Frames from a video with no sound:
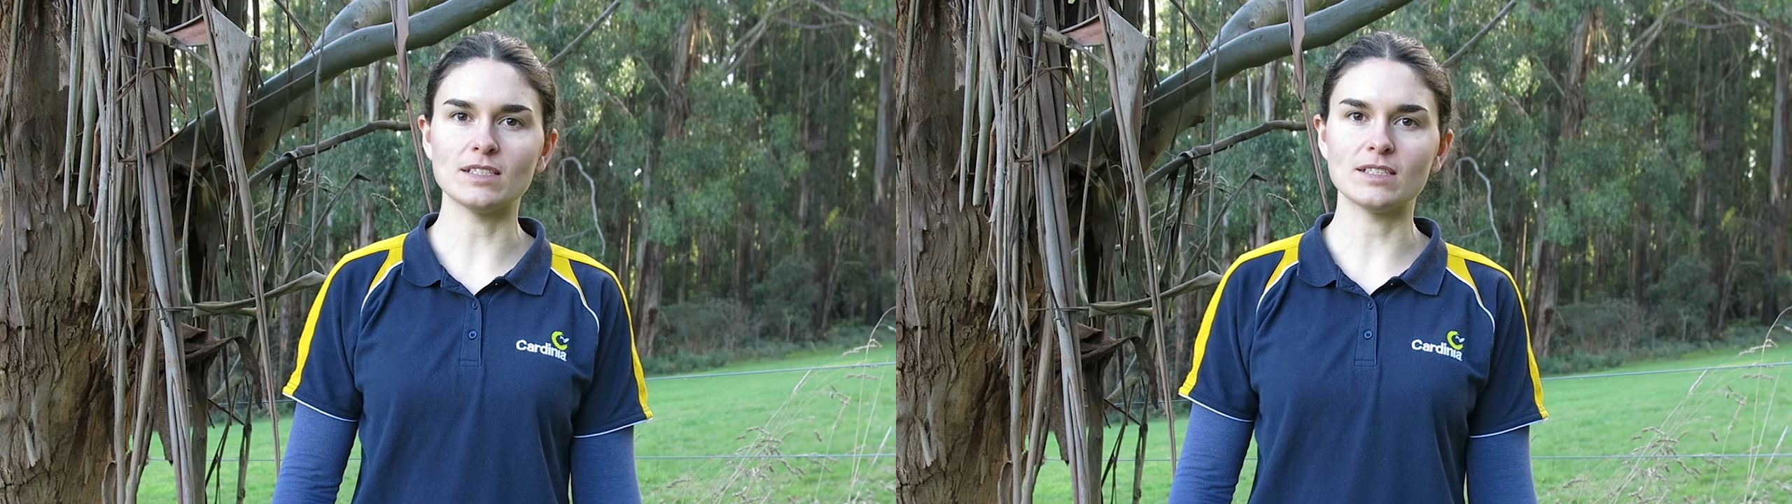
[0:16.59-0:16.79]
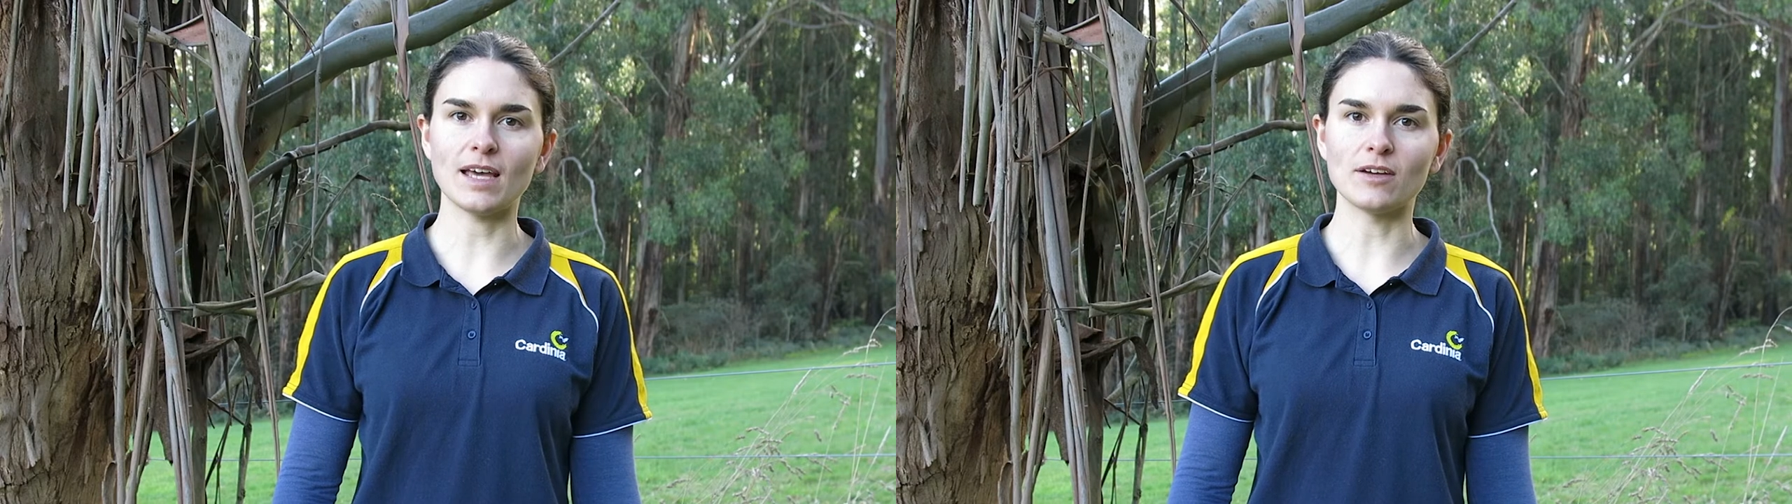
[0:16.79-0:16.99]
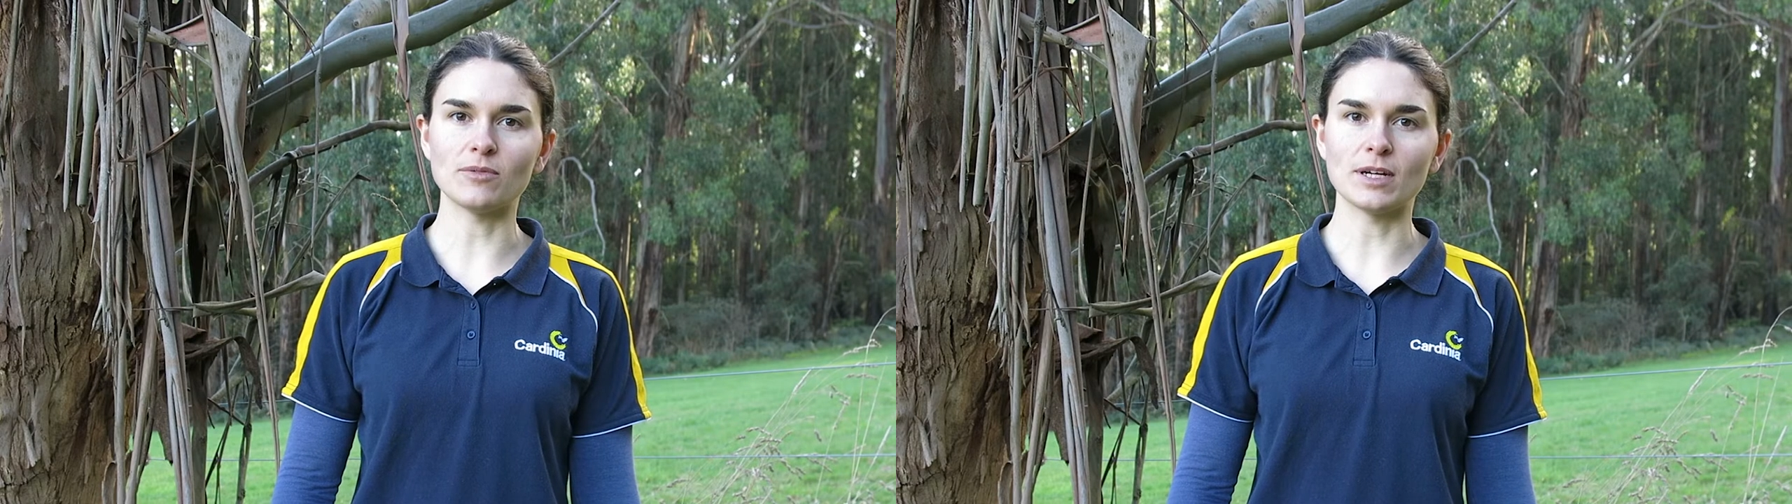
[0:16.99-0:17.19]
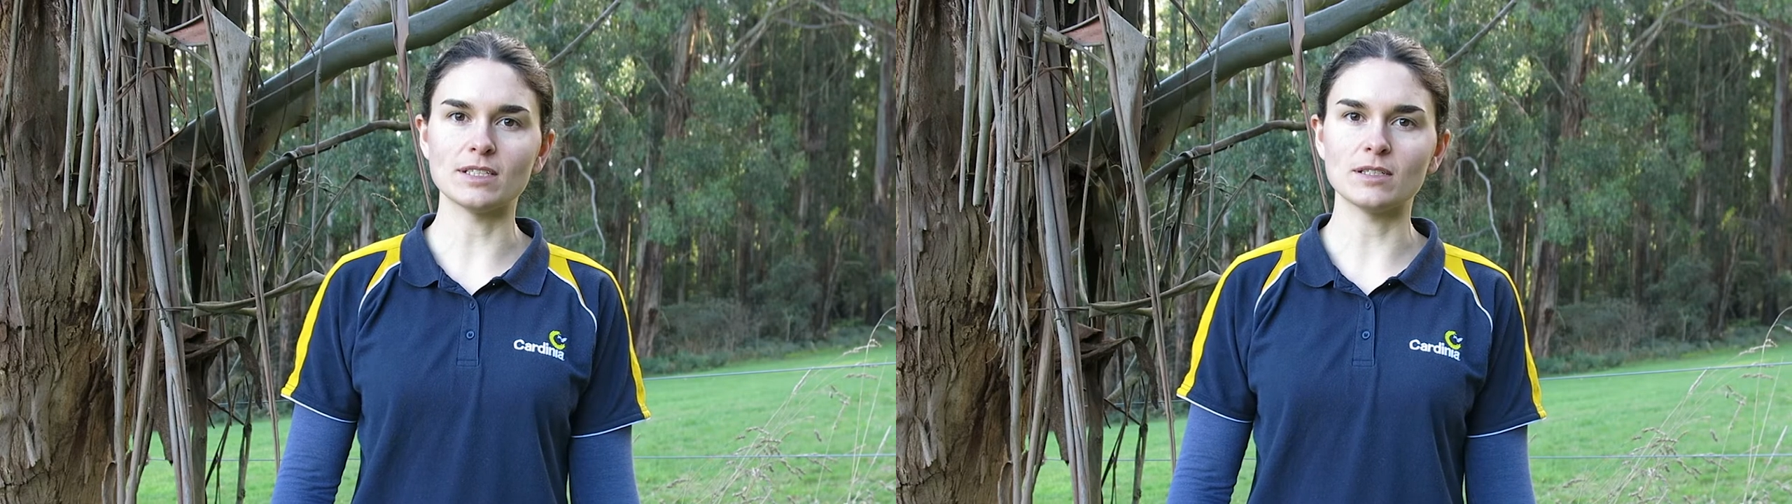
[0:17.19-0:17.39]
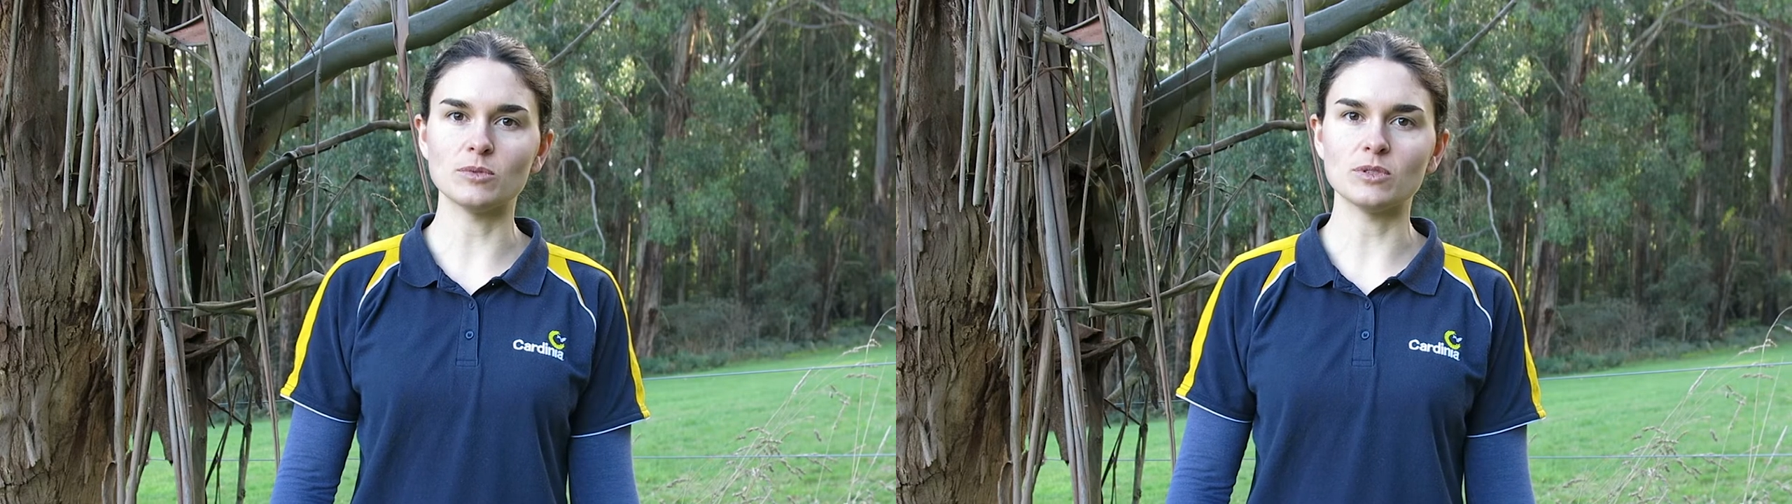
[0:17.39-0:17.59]
to take
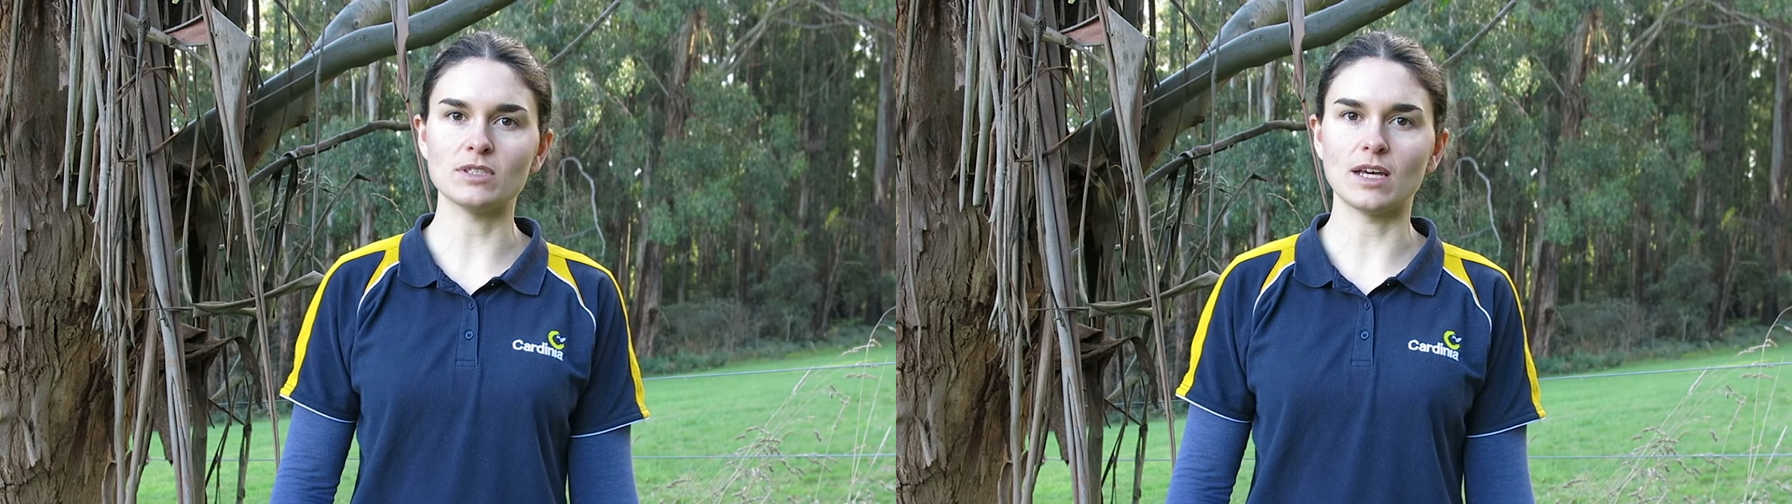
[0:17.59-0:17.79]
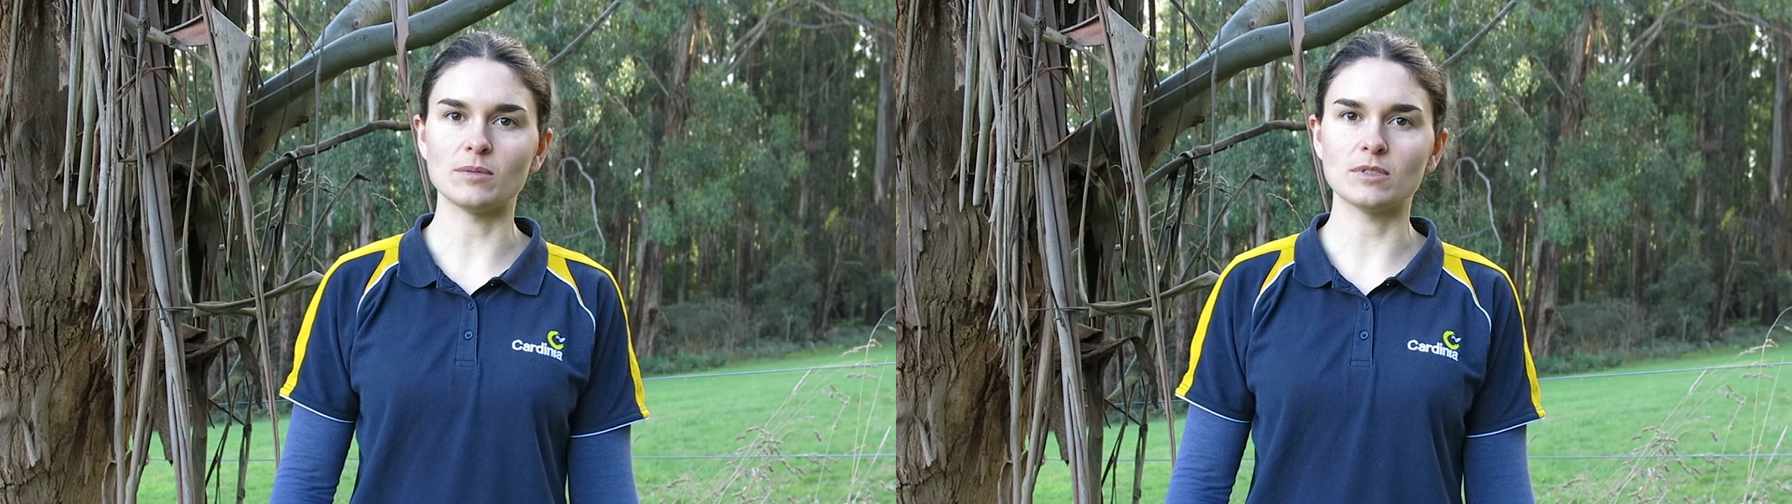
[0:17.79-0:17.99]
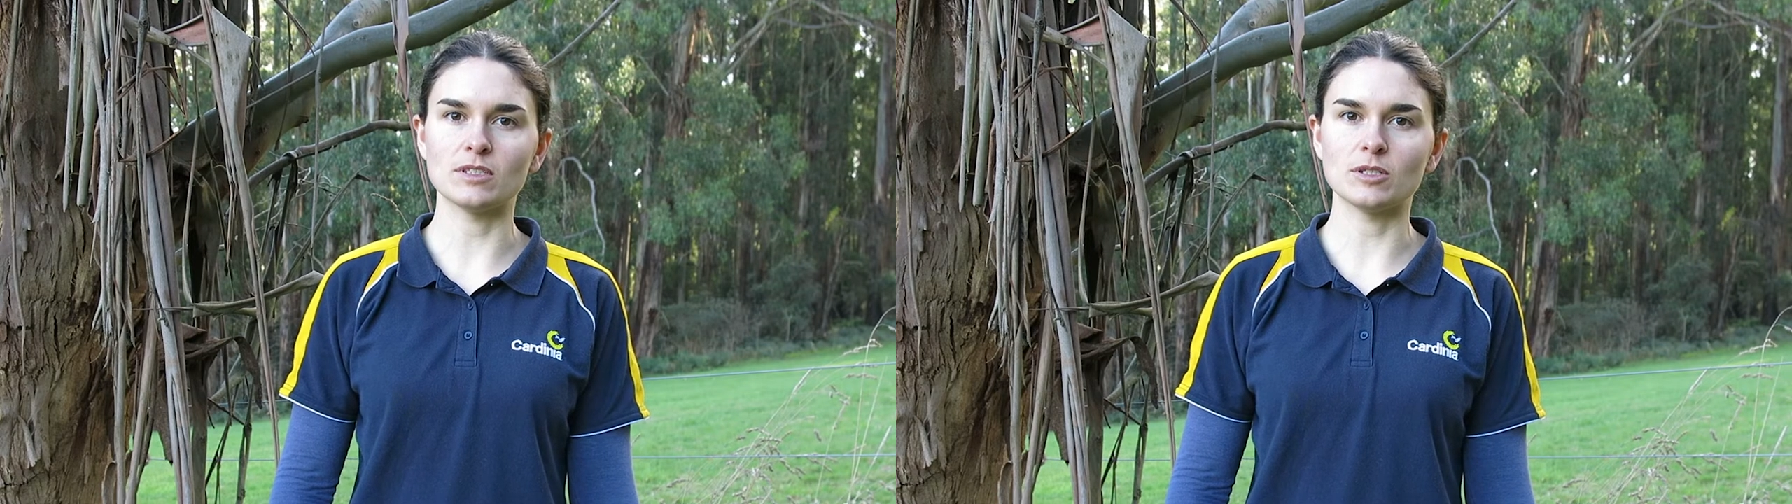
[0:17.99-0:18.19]
reasonable steps